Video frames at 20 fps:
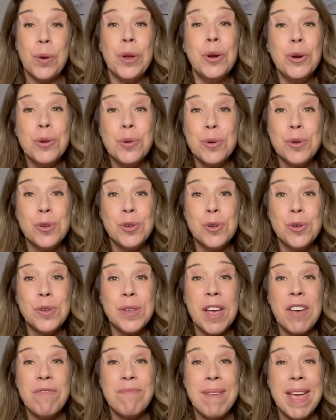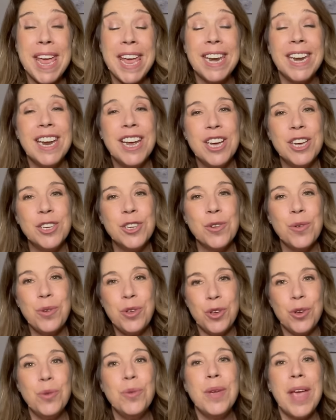real cruisers have made so
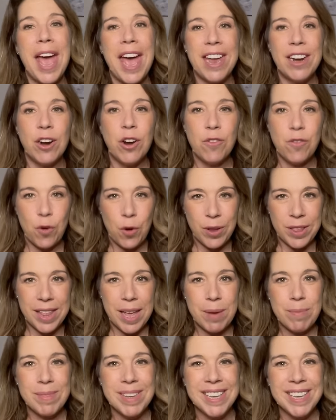you can avoid them.